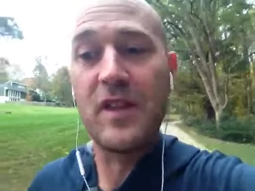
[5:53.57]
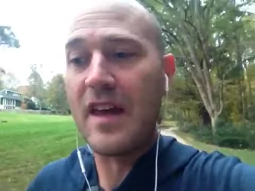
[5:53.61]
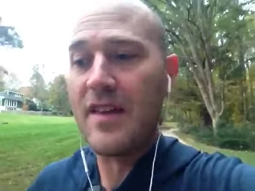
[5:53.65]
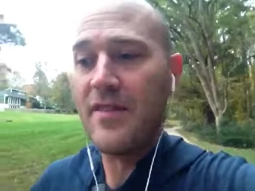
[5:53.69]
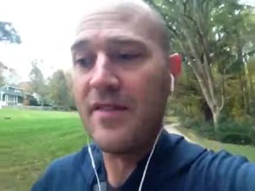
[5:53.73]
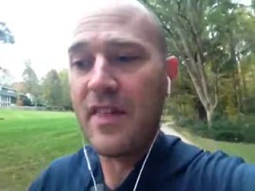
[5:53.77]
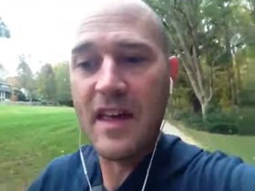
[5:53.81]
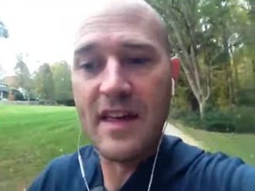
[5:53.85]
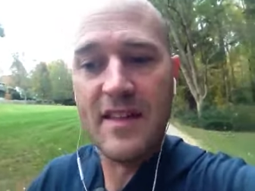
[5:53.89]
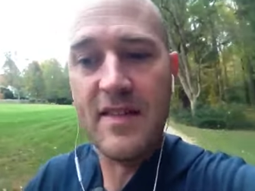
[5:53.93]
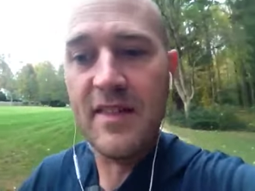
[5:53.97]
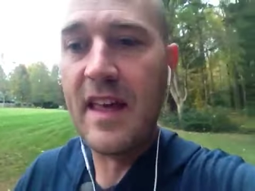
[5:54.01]
They,
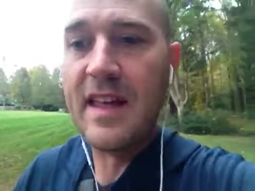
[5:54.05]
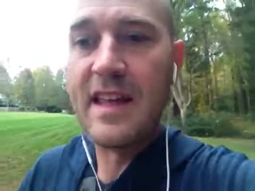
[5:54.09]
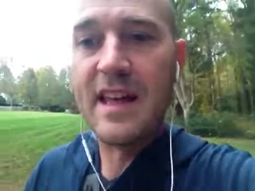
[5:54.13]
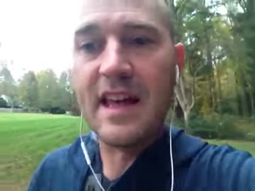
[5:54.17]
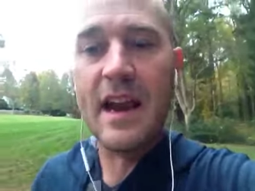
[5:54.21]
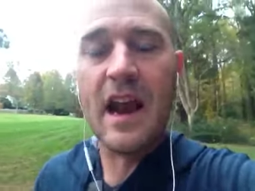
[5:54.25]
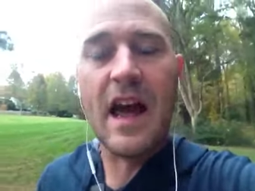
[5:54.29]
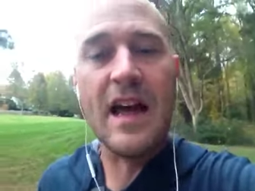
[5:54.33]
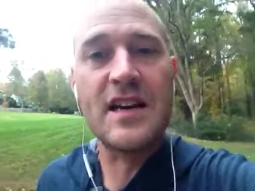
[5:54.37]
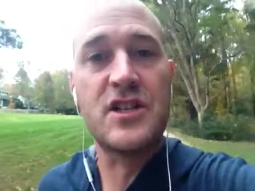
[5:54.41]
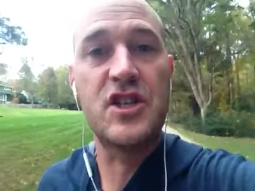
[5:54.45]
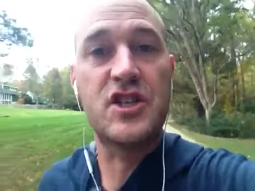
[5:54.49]
they, they
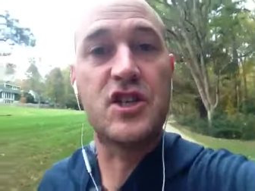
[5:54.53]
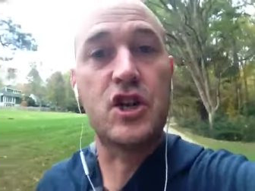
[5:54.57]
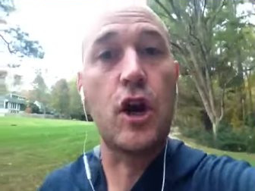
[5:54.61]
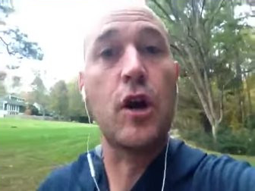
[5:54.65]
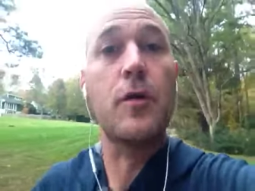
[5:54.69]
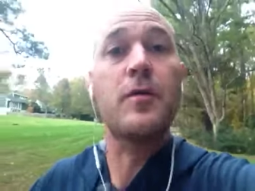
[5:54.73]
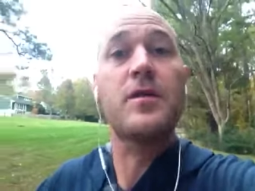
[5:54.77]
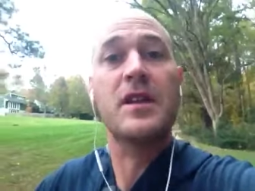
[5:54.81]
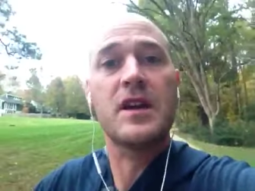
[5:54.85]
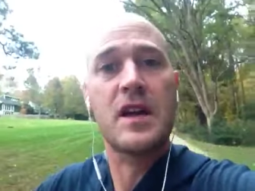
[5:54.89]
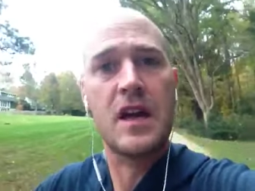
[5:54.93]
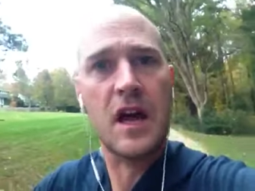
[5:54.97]
cannot
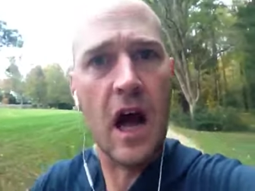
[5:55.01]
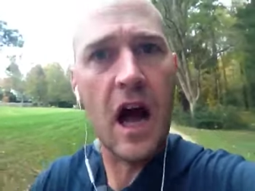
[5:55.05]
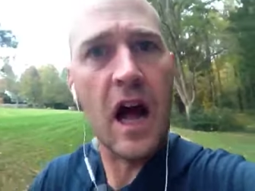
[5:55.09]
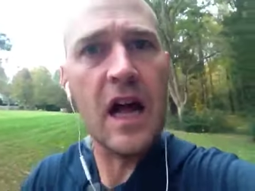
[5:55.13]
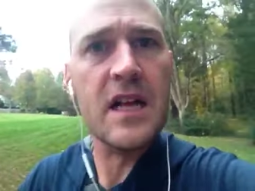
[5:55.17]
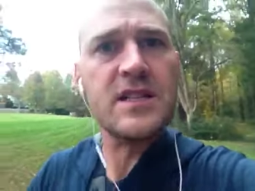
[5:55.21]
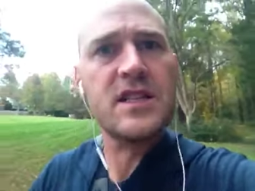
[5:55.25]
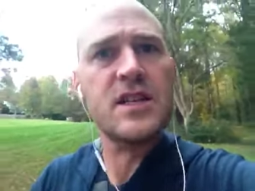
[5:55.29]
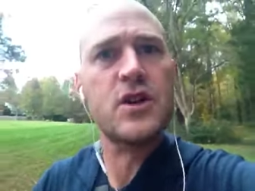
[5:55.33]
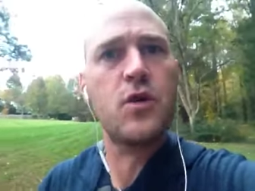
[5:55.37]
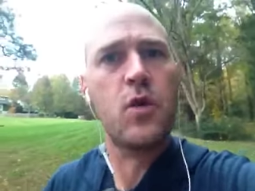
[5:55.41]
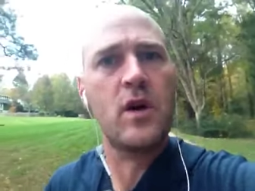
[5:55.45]
determine the
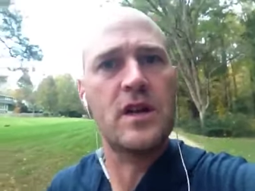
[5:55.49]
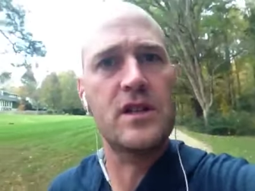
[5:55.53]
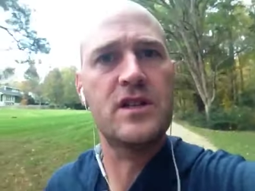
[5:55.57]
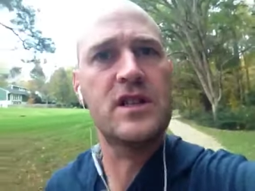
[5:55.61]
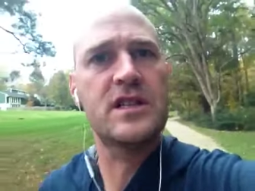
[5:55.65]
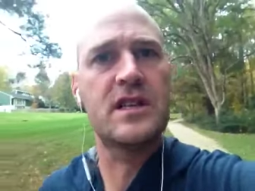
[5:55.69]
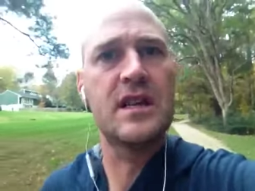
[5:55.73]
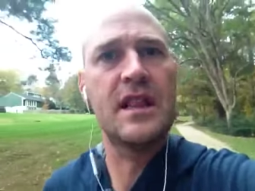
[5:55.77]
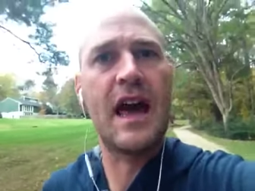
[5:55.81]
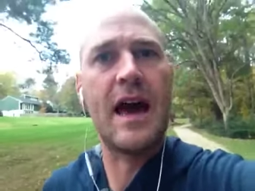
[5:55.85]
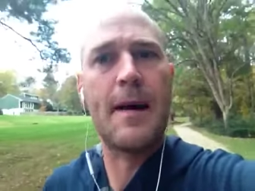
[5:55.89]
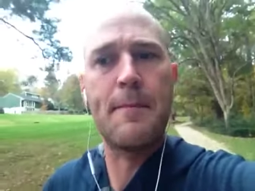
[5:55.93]

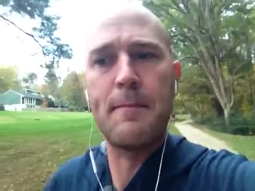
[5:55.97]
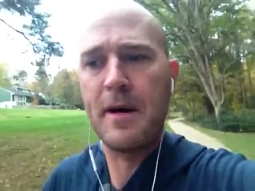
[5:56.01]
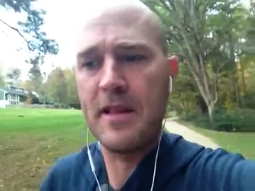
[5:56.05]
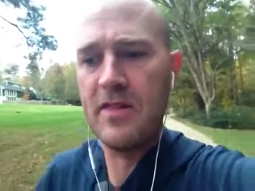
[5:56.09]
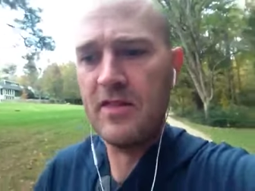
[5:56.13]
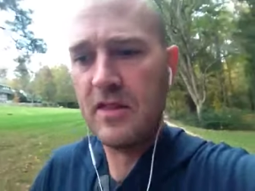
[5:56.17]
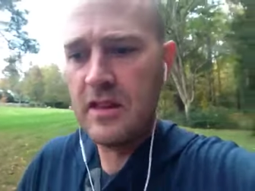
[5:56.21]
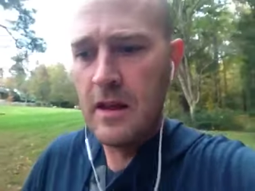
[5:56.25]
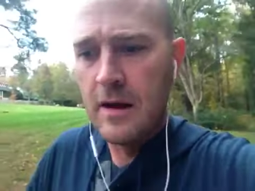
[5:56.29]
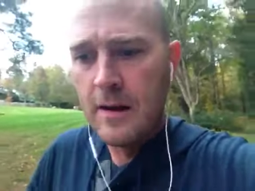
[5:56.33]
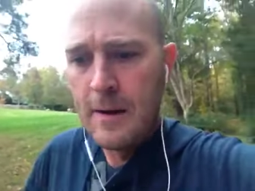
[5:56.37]
consequences of that, but,